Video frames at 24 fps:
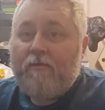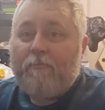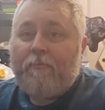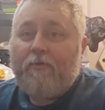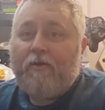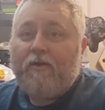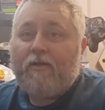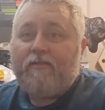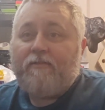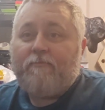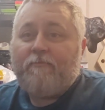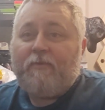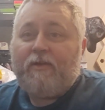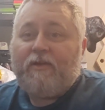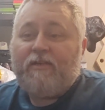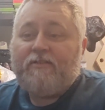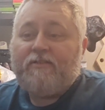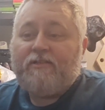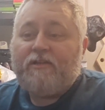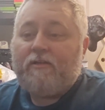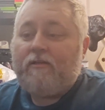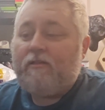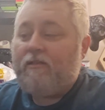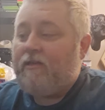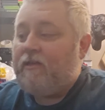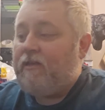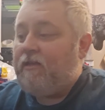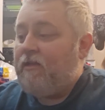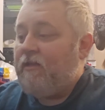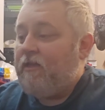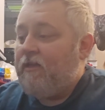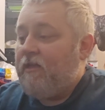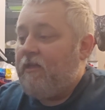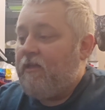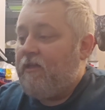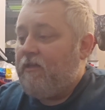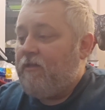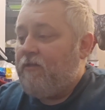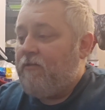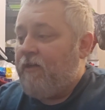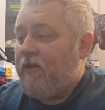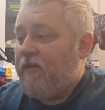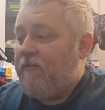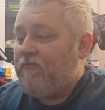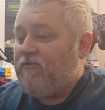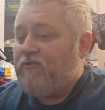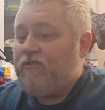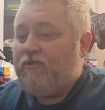but basically you
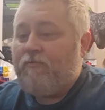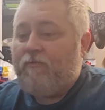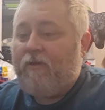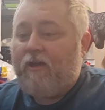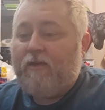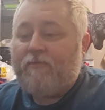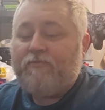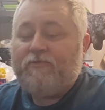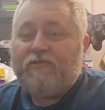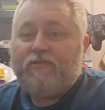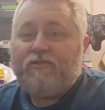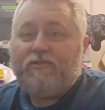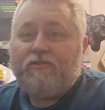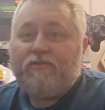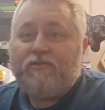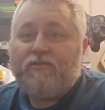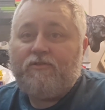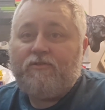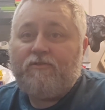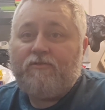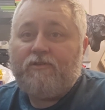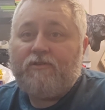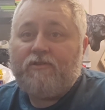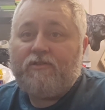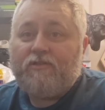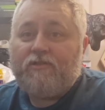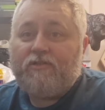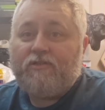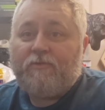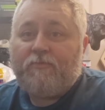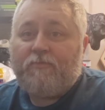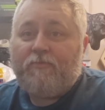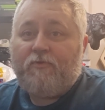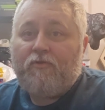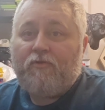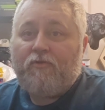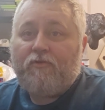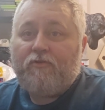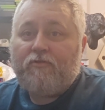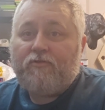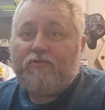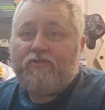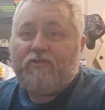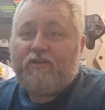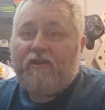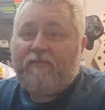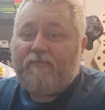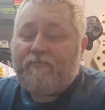have two options of doing it to support your
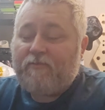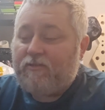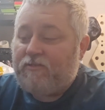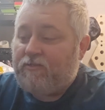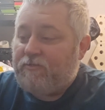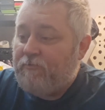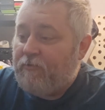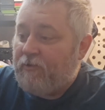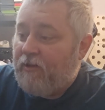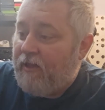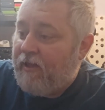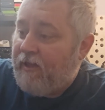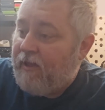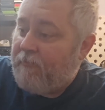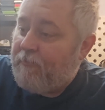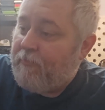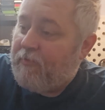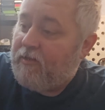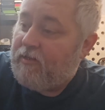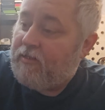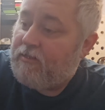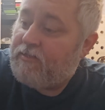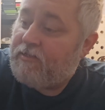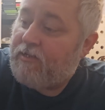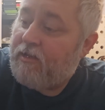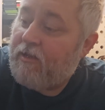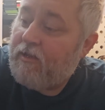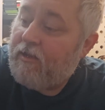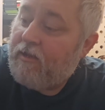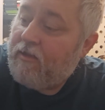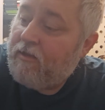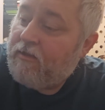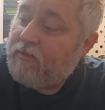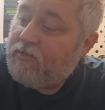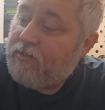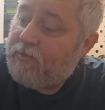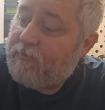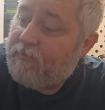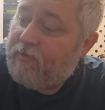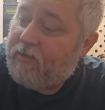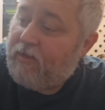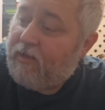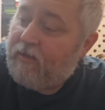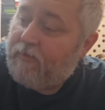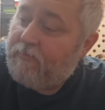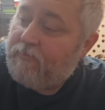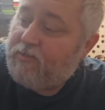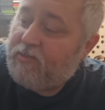stuff, because what will happen is
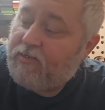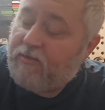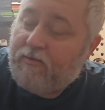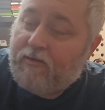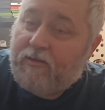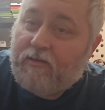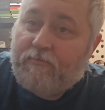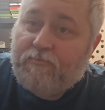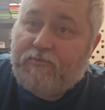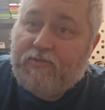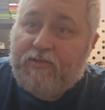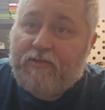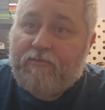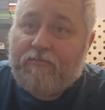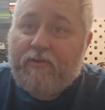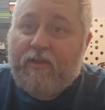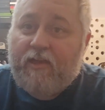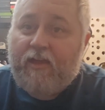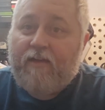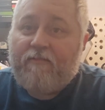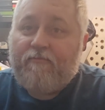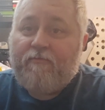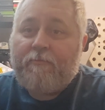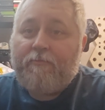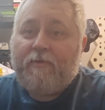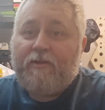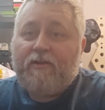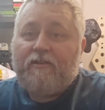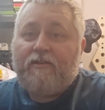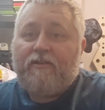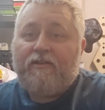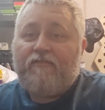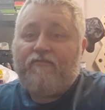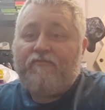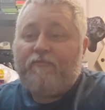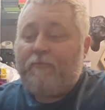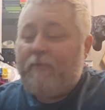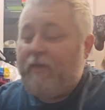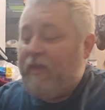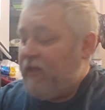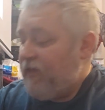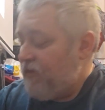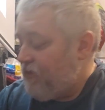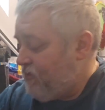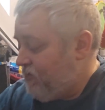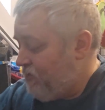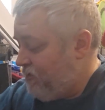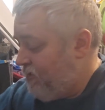sometimes the items don't have a big enough
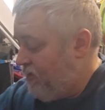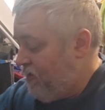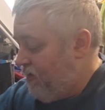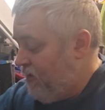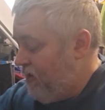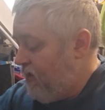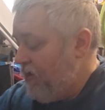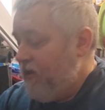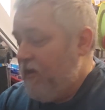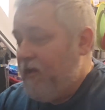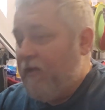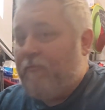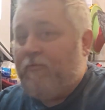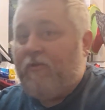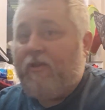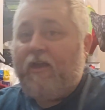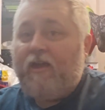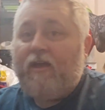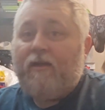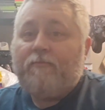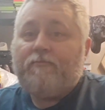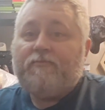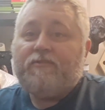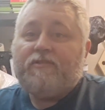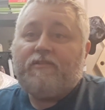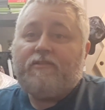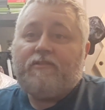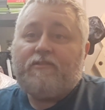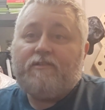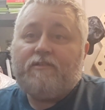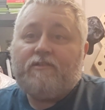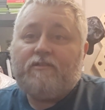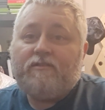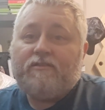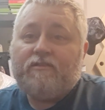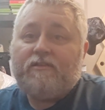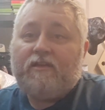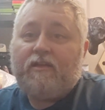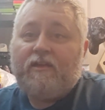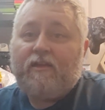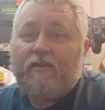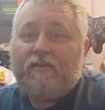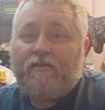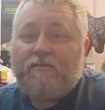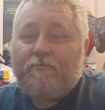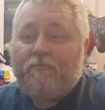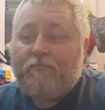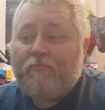base, and what happens is
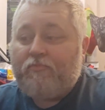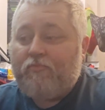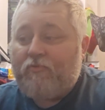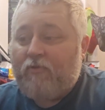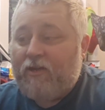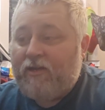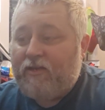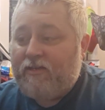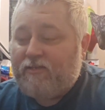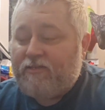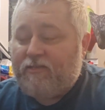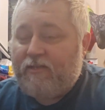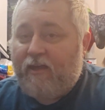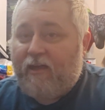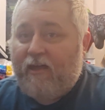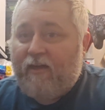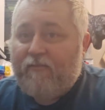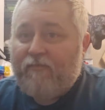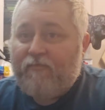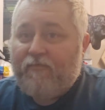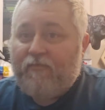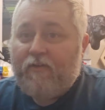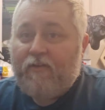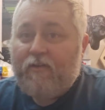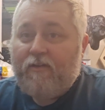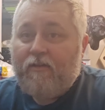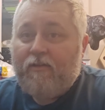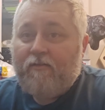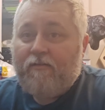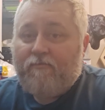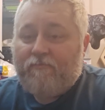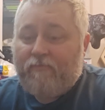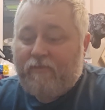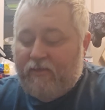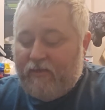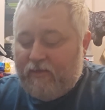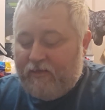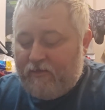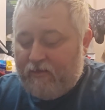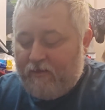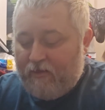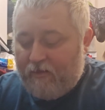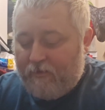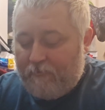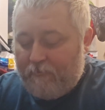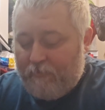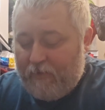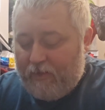it breaks off
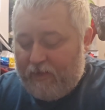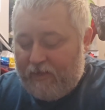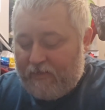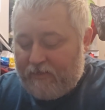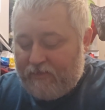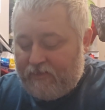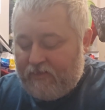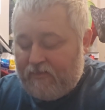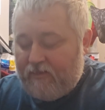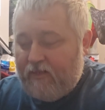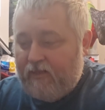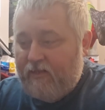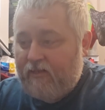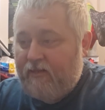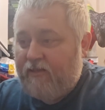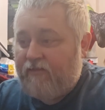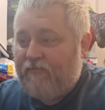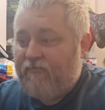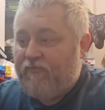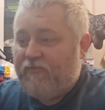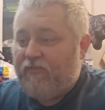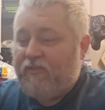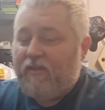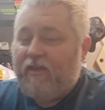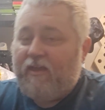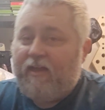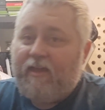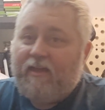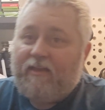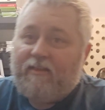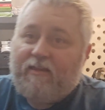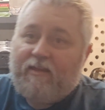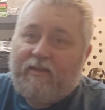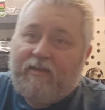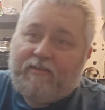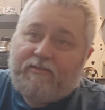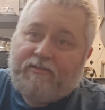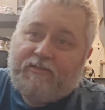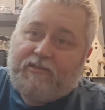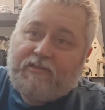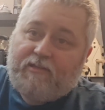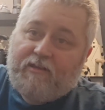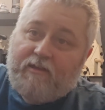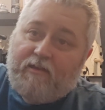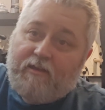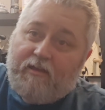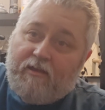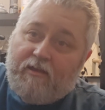the base, and then if the head hits